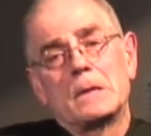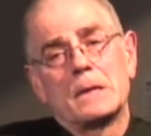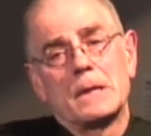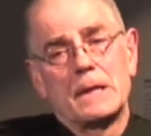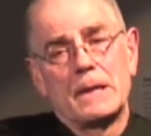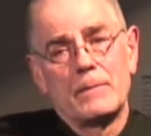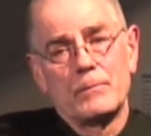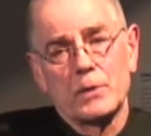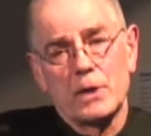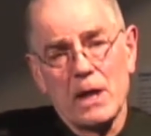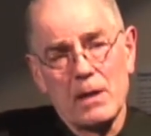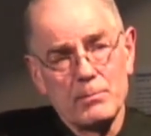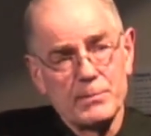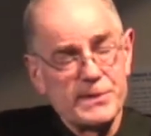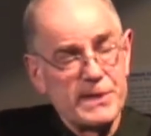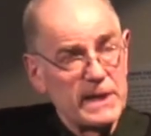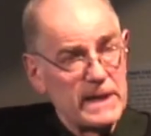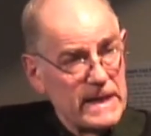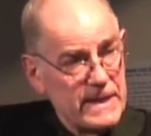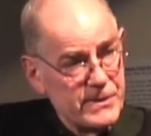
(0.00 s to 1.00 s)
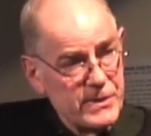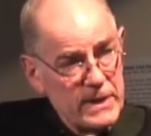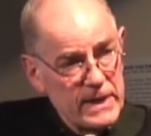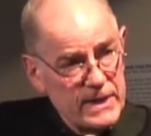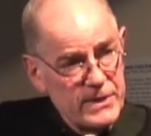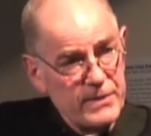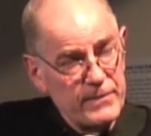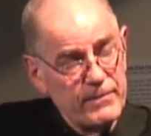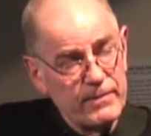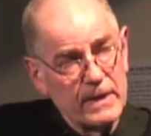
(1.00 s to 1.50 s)
comes in
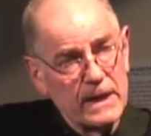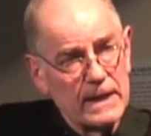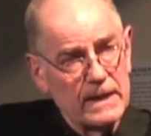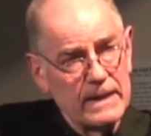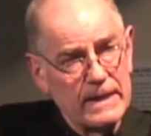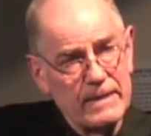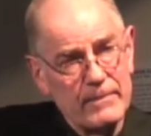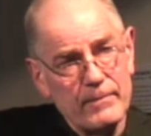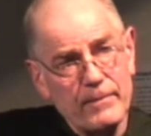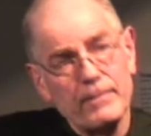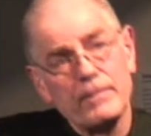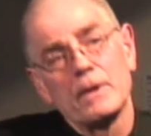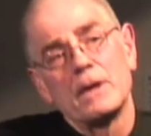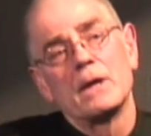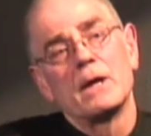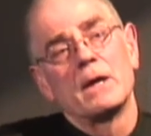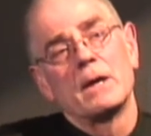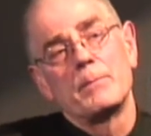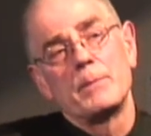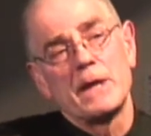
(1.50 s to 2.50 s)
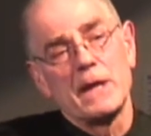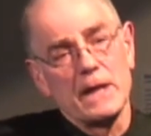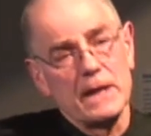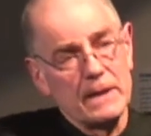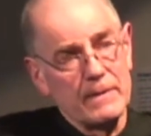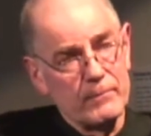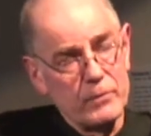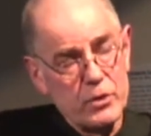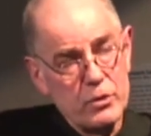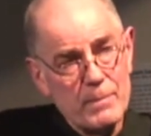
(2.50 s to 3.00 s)
1885. Beginning
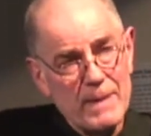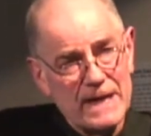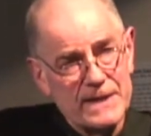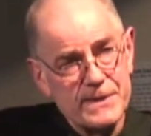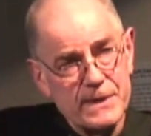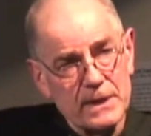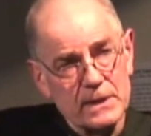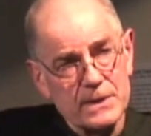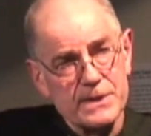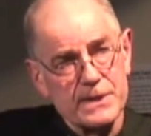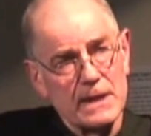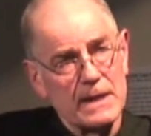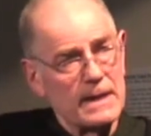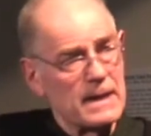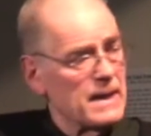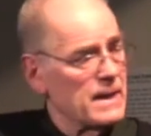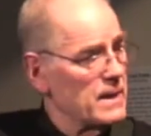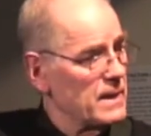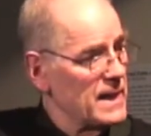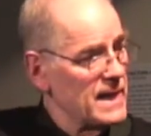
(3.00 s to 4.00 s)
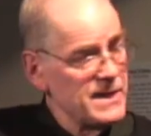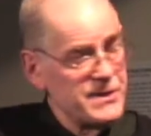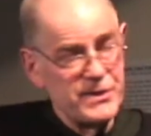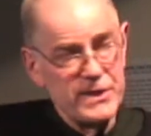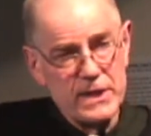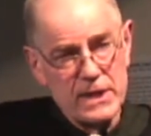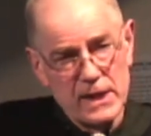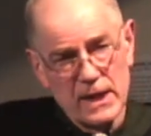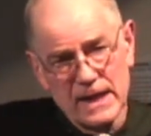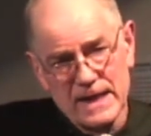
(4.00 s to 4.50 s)
of pneumatic tyre,
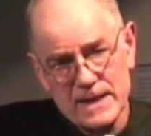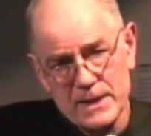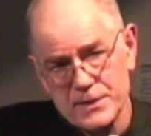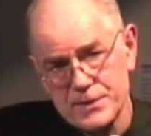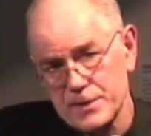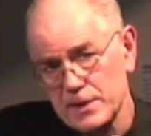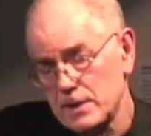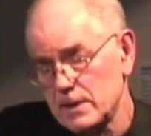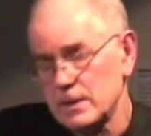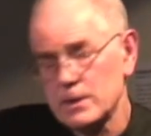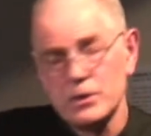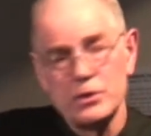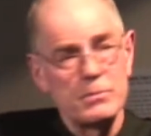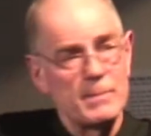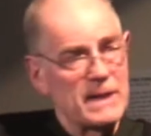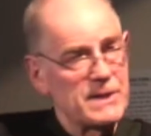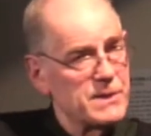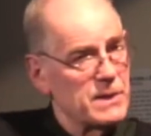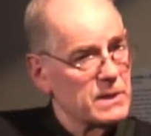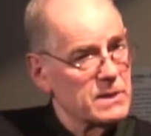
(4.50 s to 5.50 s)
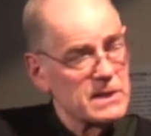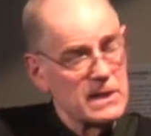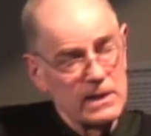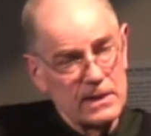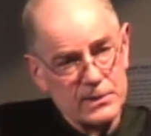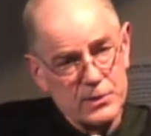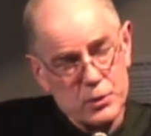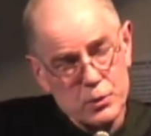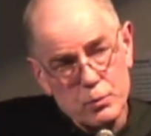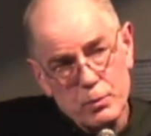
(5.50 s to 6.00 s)
1890. Pneumatic tyre
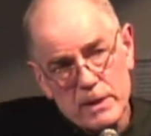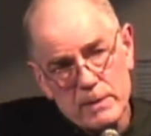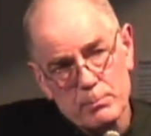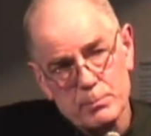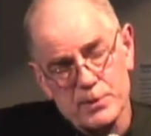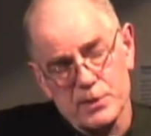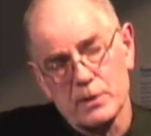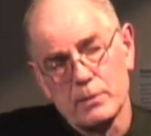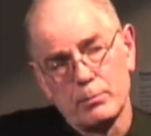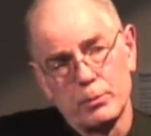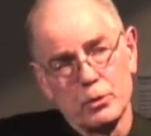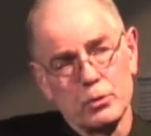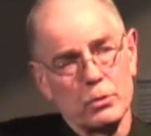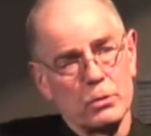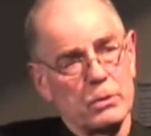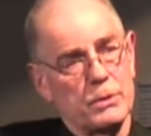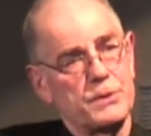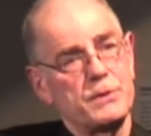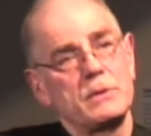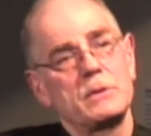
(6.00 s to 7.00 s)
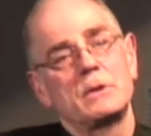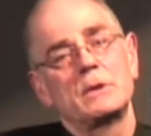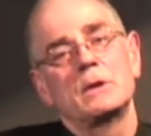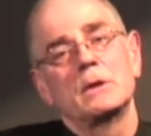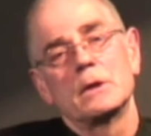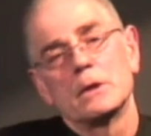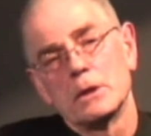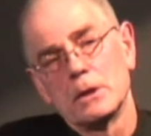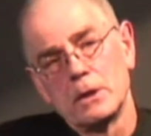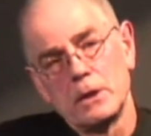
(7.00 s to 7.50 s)
sweeps the board,
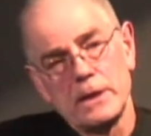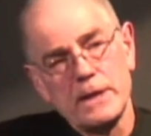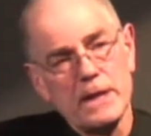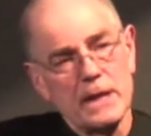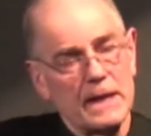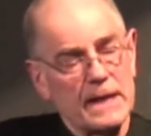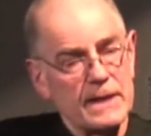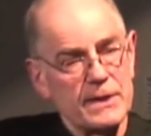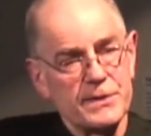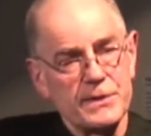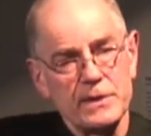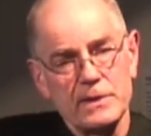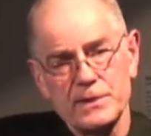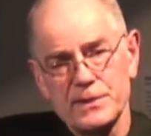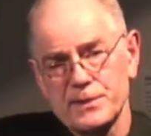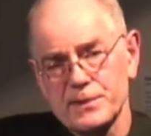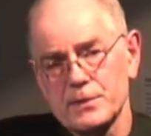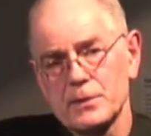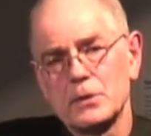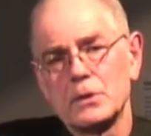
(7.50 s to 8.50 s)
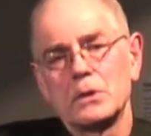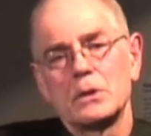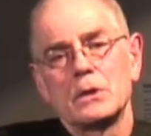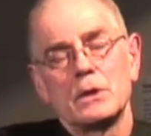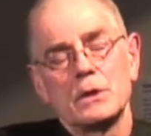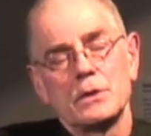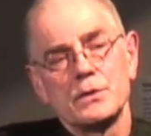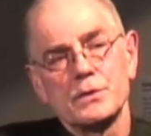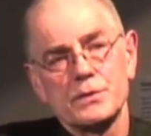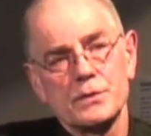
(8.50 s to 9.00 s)
early 90s,
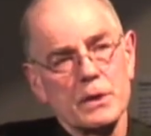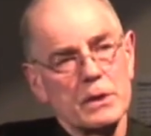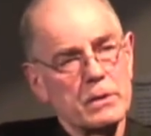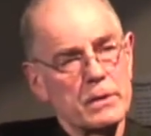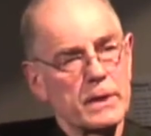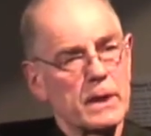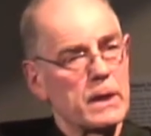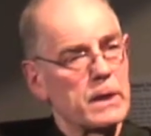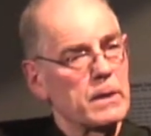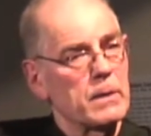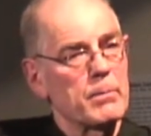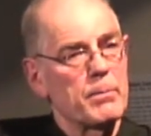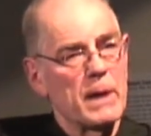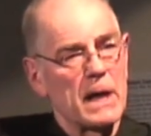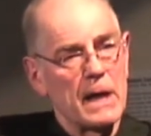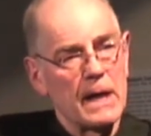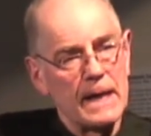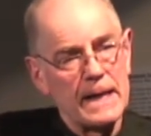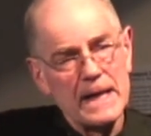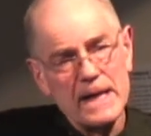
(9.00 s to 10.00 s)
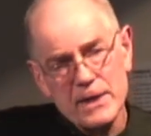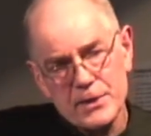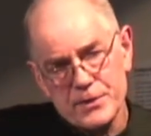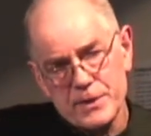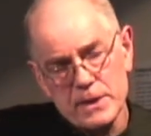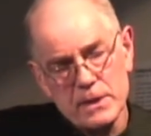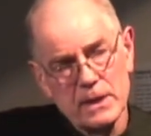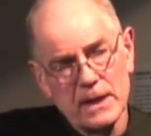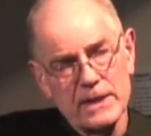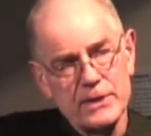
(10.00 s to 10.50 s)
so that by
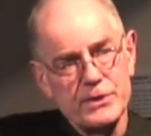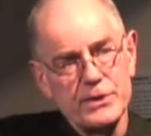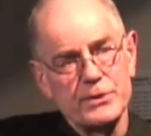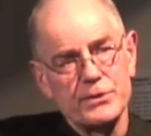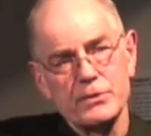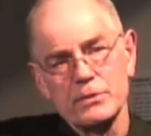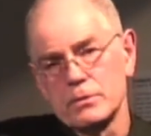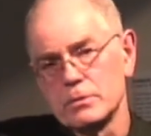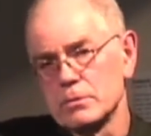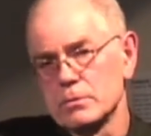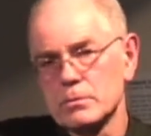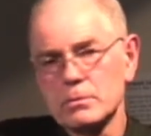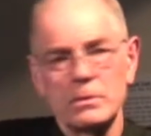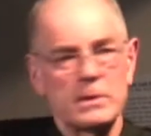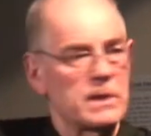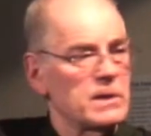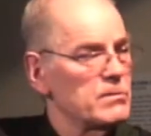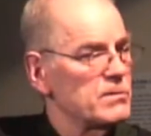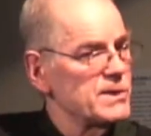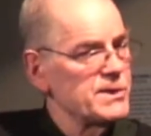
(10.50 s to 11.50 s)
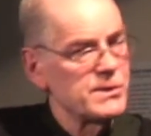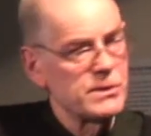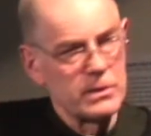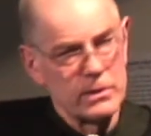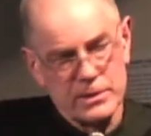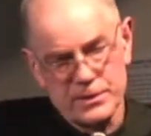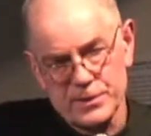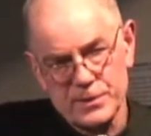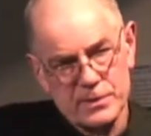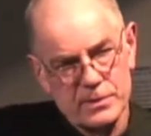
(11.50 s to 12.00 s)
1892 there is
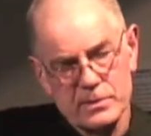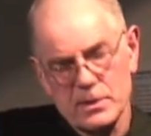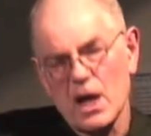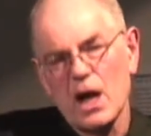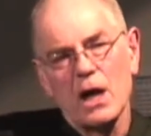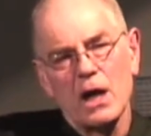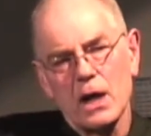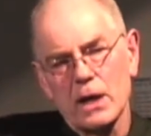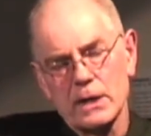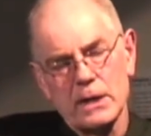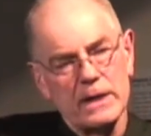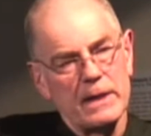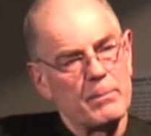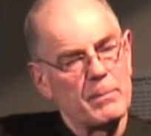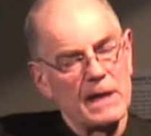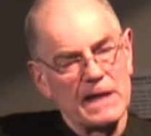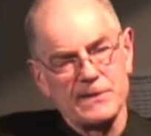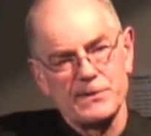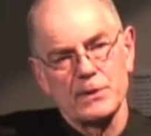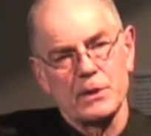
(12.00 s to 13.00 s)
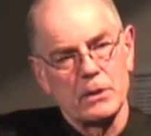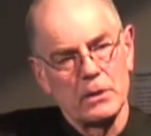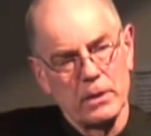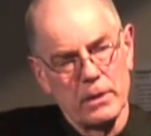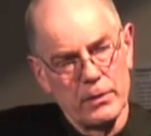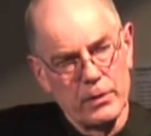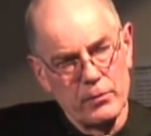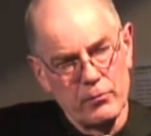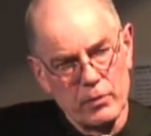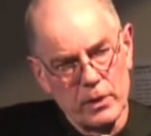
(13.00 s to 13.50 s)
not hardly a bicycle
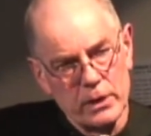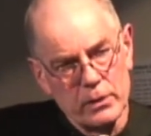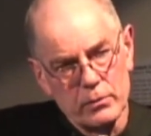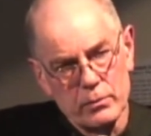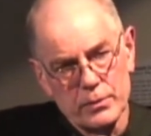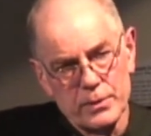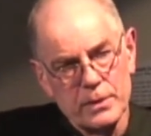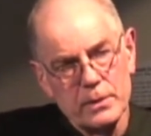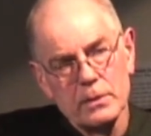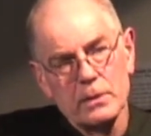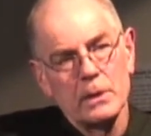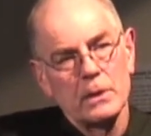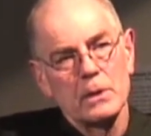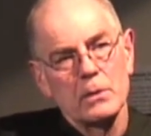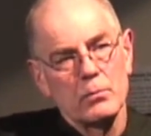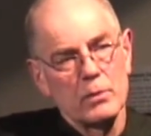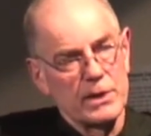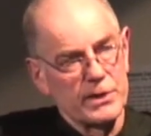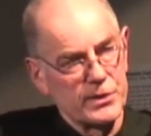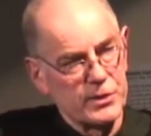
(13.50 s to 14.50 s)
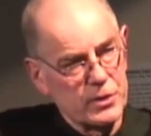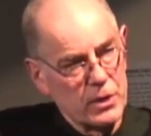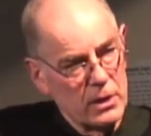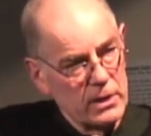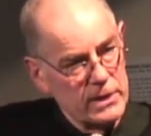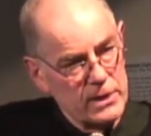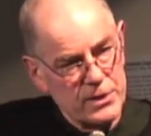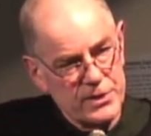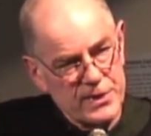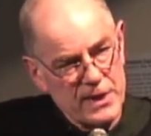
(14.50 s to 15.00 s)
on the road with a
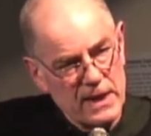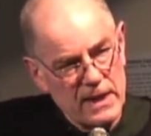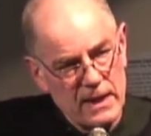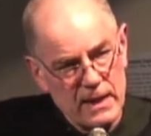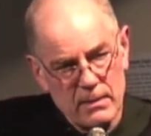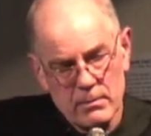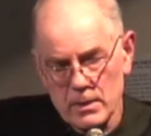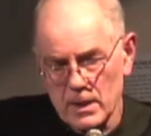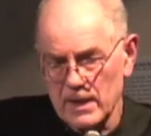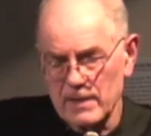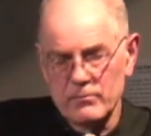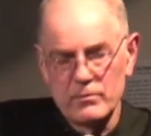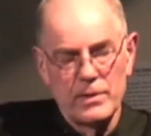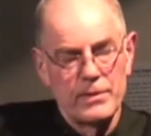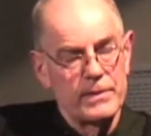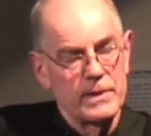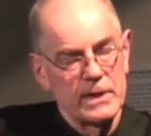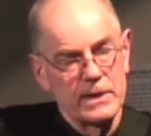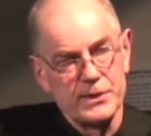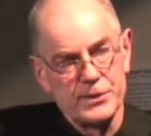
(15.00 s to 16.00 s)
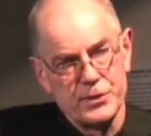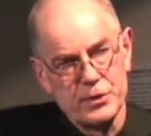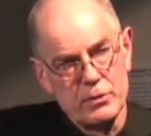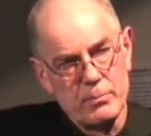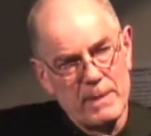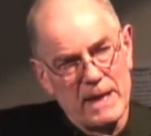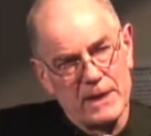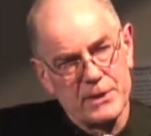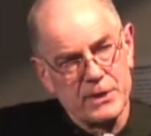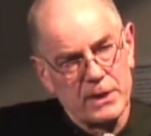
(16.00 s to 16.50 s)
solid tyre. Everything is
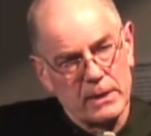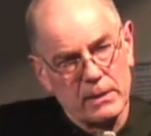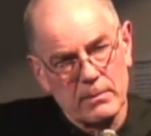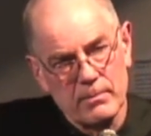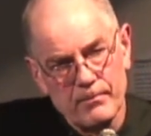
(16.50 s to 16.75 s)
pneumatic.